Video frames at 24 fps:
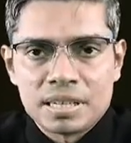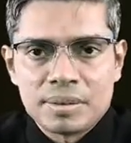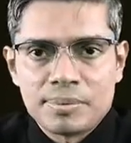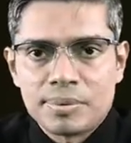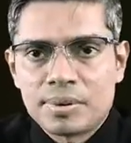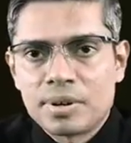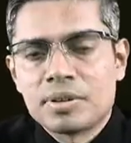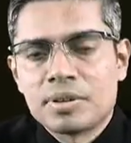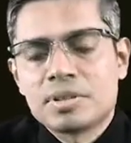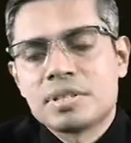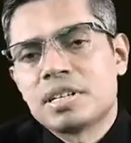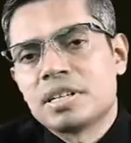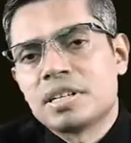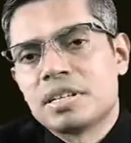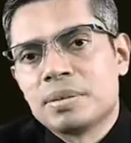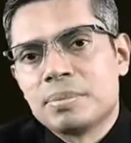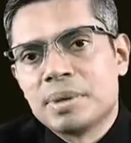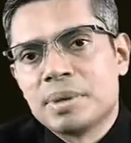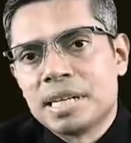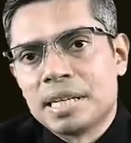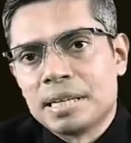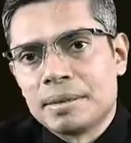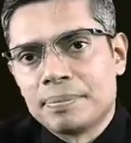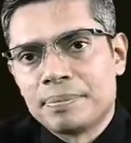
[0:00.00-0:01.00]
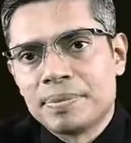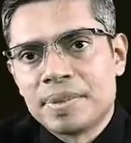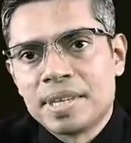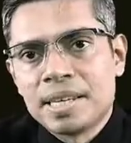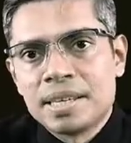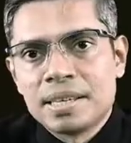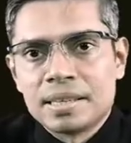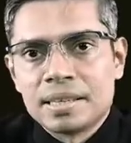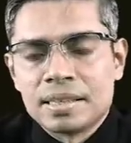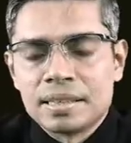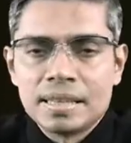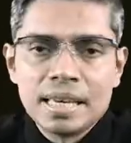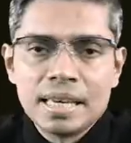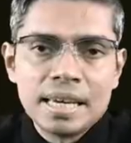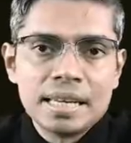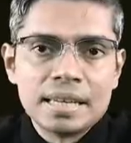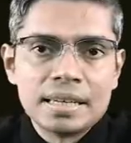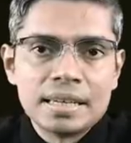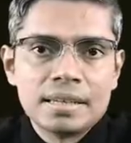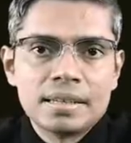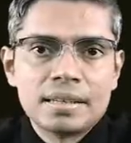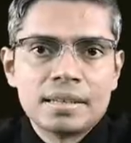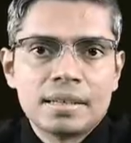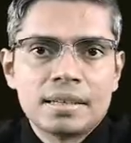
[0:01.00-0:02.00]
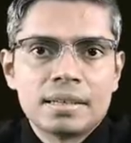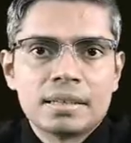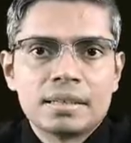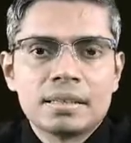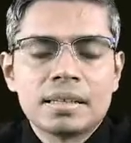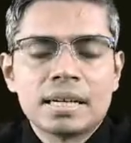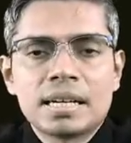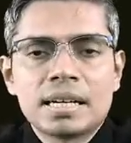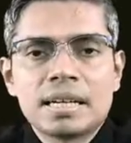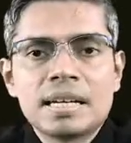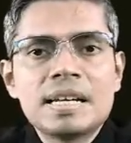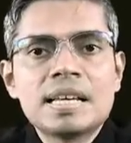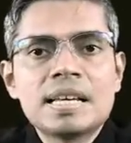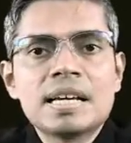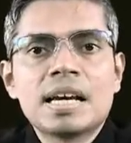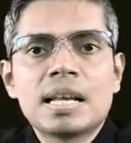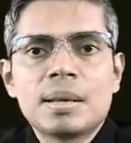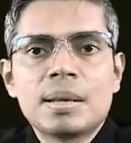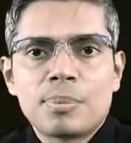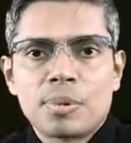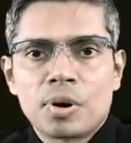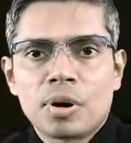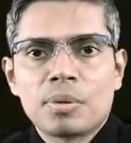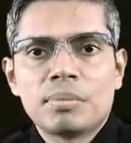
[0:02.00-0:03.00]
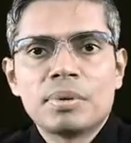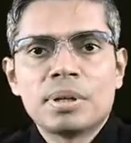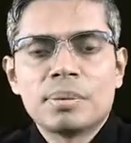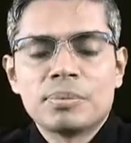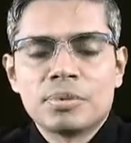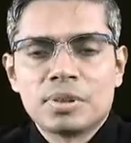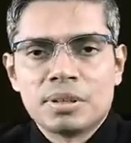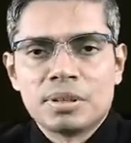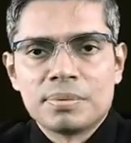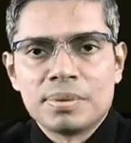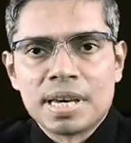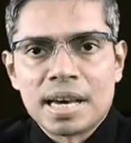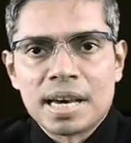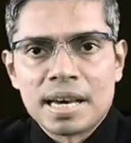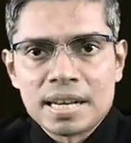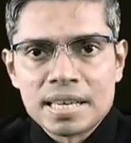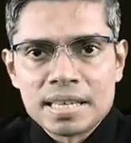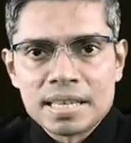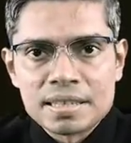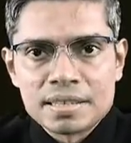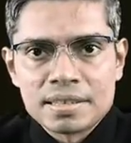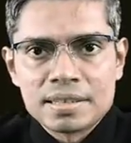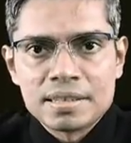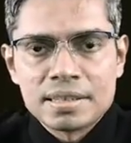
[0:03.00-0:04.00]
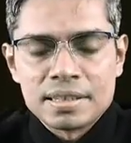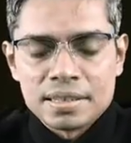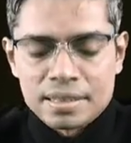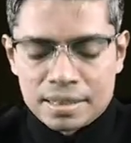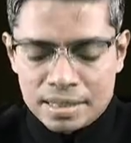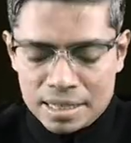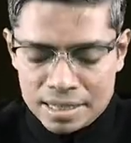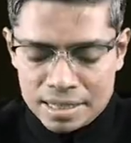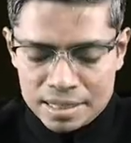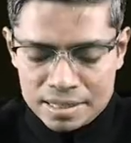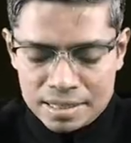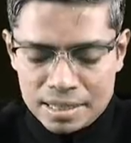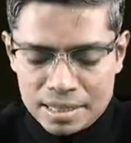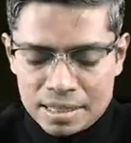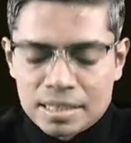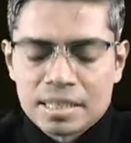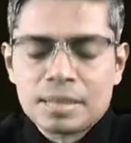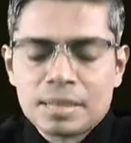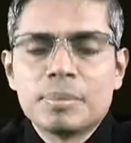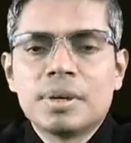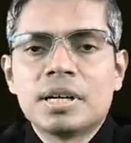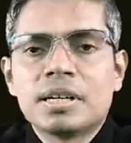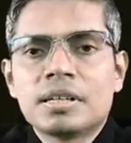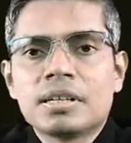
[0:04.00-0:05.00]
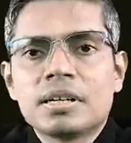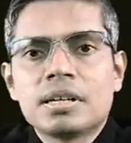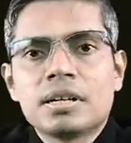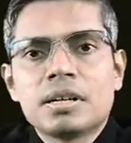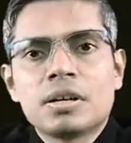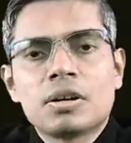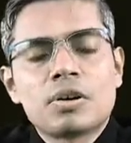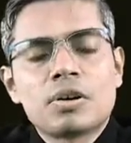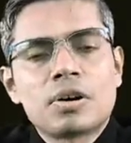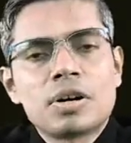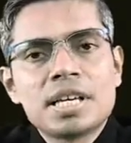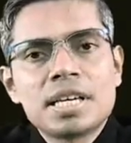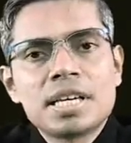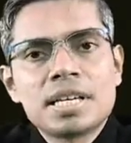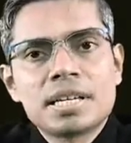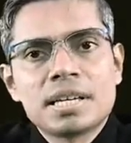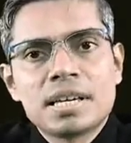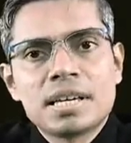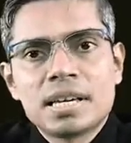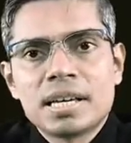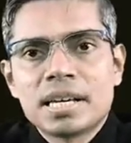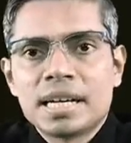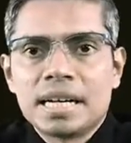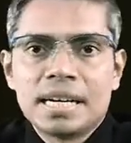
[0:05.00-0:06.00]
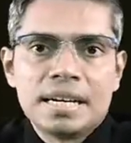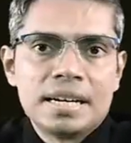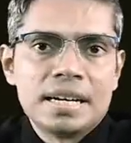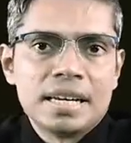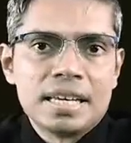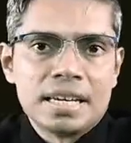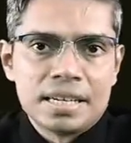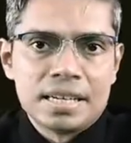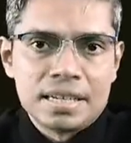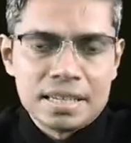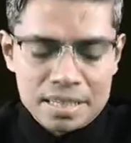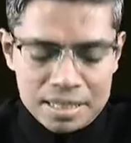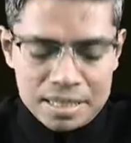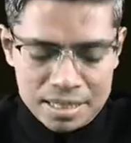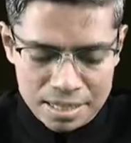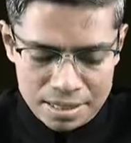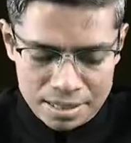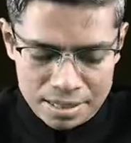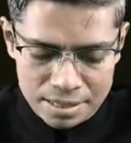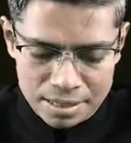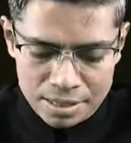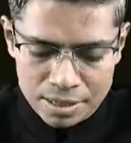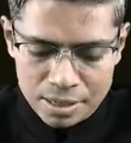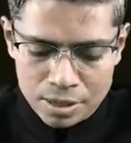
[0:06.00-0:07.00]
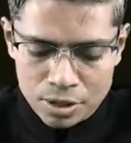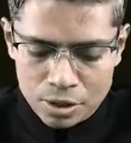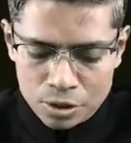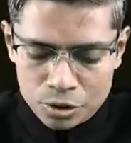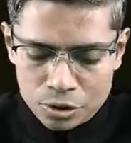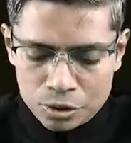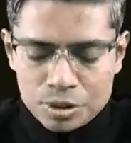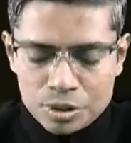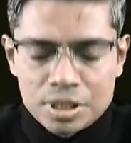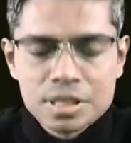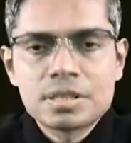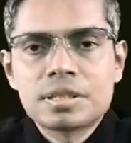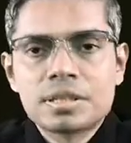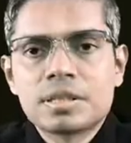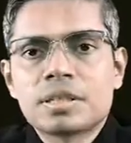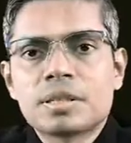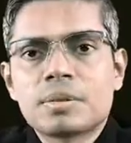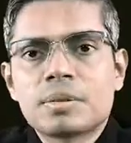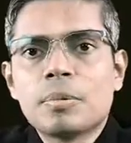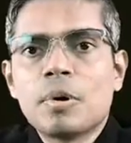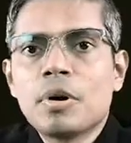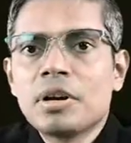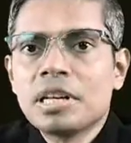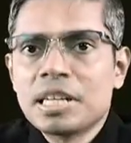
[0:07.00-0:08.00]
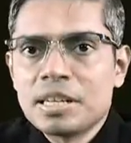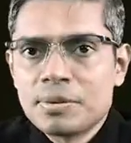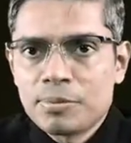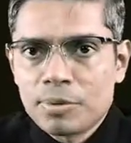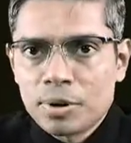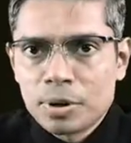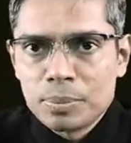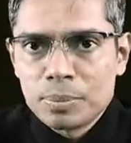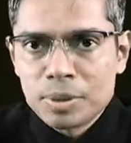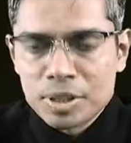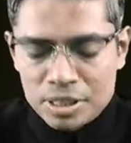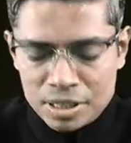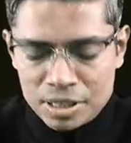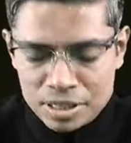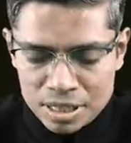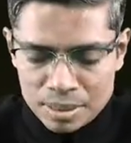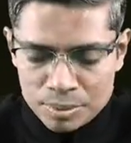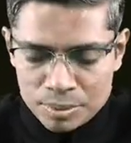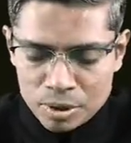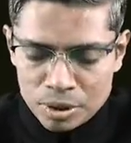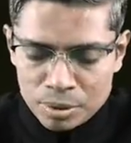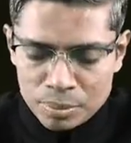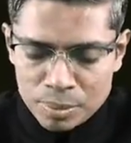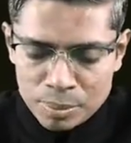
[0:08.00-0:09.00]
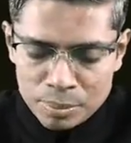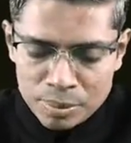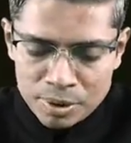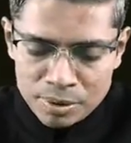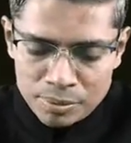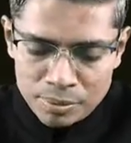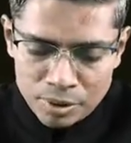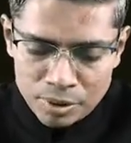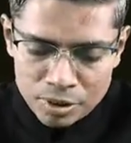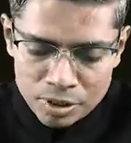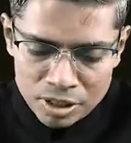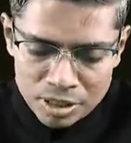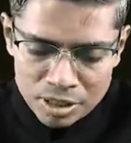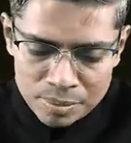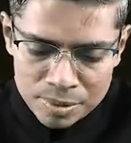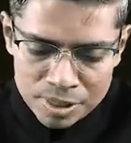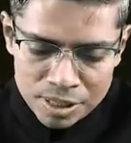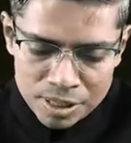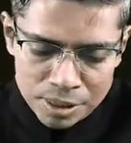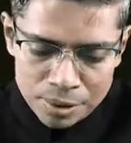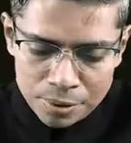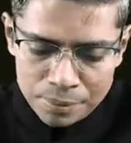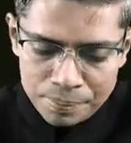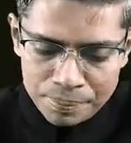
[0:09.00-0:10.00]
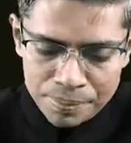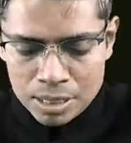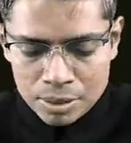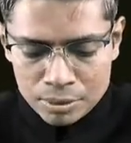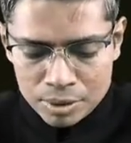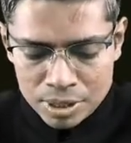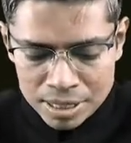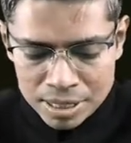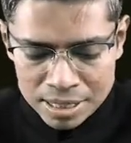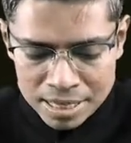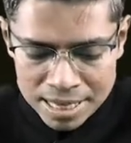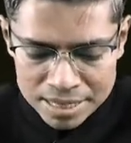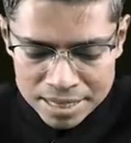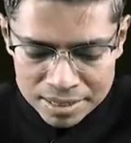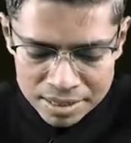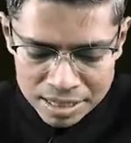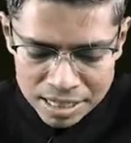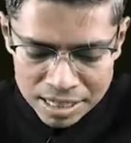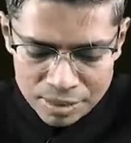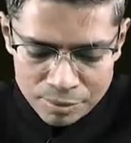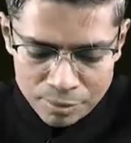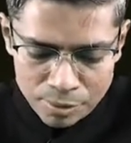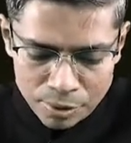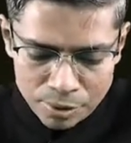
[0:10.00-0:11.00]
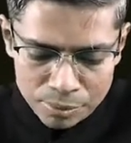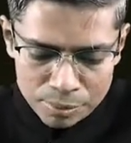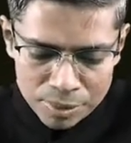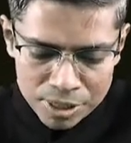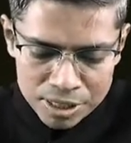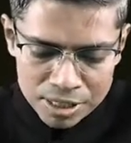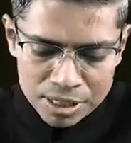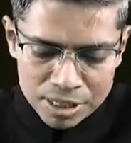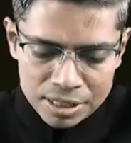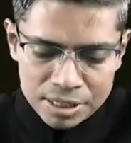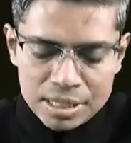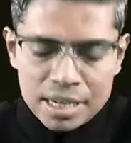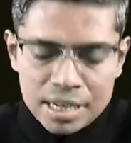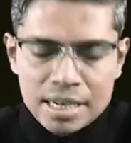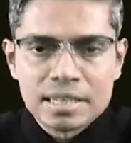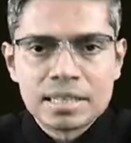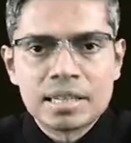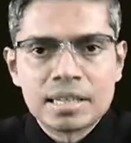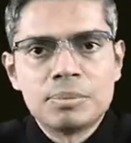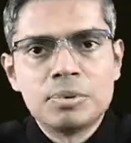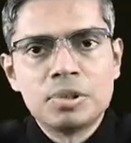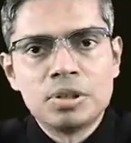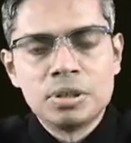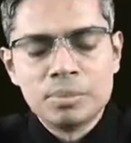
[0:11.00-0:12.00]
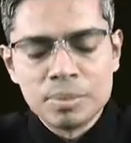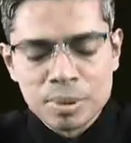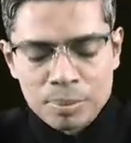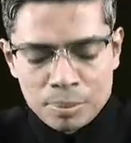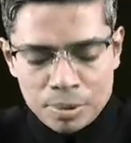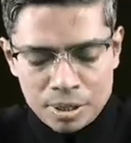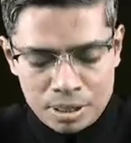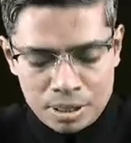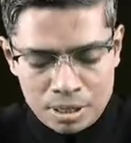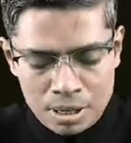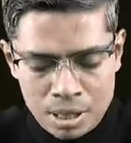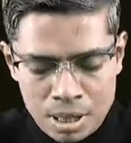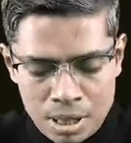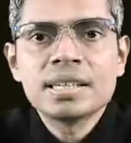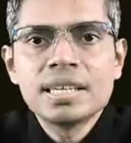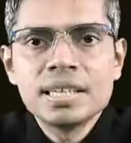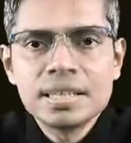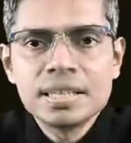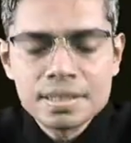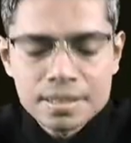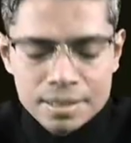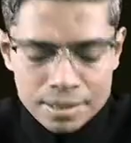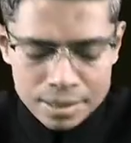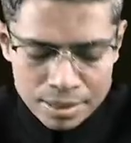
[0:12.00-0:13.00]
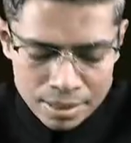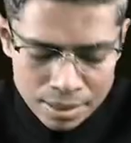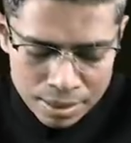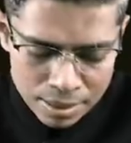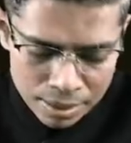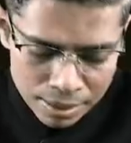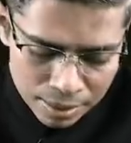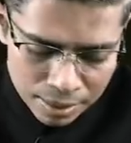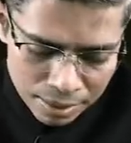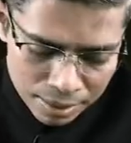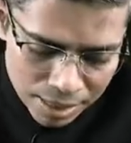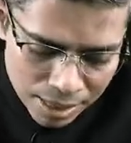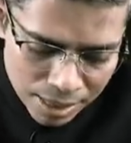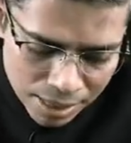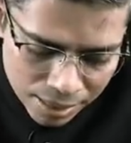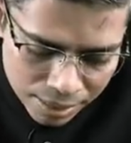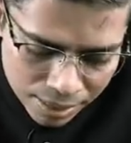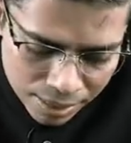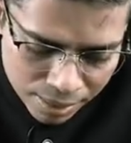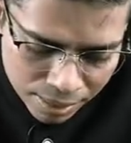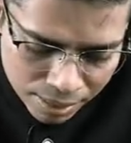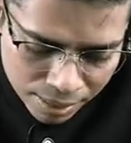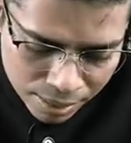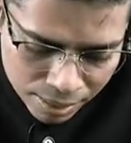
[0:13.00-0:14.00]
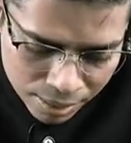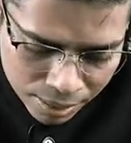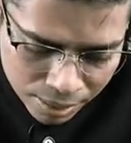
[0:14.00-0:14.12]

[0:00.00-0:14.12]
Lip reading: nephrons are remaining. Then the clinical problem will be arise, that is nothing but chronic kidney disease. So this small information you have to remember for your MCQ. Now the next information that you have to remember is that